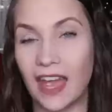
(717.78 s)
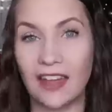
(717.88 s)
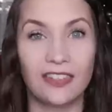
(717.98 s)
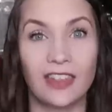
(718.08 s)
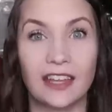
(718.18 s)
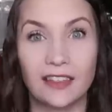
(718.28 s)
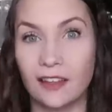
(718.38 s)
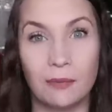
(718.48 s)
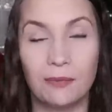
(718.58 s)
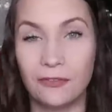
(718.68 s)
They had like
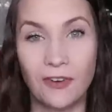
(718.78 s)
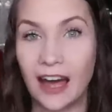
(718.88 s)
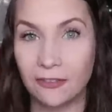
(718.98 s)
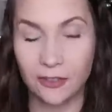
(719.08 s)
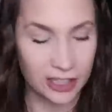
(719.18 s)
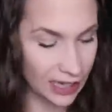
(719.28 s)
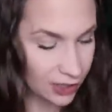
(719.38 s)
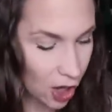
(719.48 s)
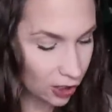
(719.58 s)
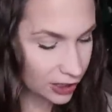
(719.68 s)
the five for ten
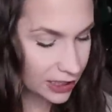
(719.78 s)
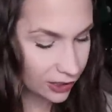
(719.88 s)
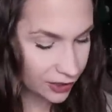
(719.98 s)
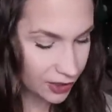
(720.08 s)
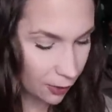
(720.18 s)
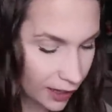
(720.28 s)
dollar deal, so